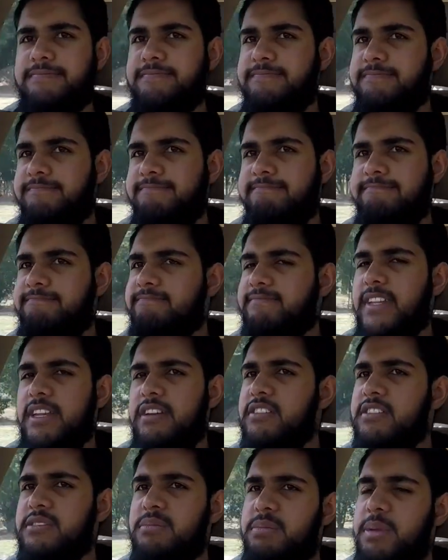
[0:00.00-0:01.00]
the
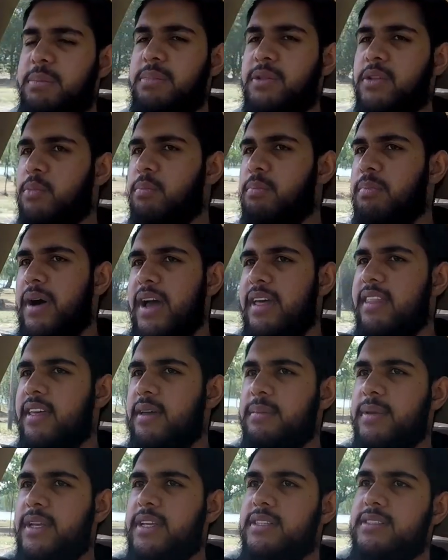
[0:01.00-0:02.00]
reason people don't buy them
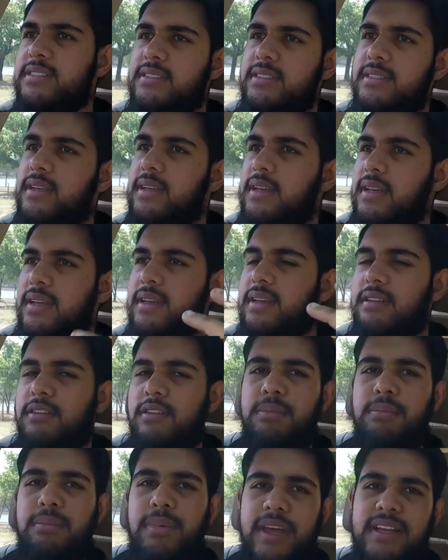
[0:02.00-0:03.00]
is
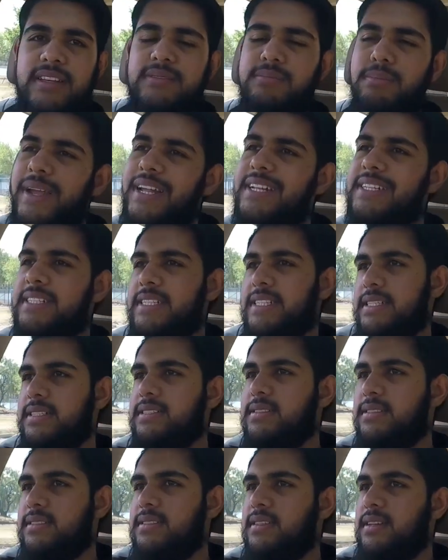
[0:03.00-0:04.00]
repairs, maintenance.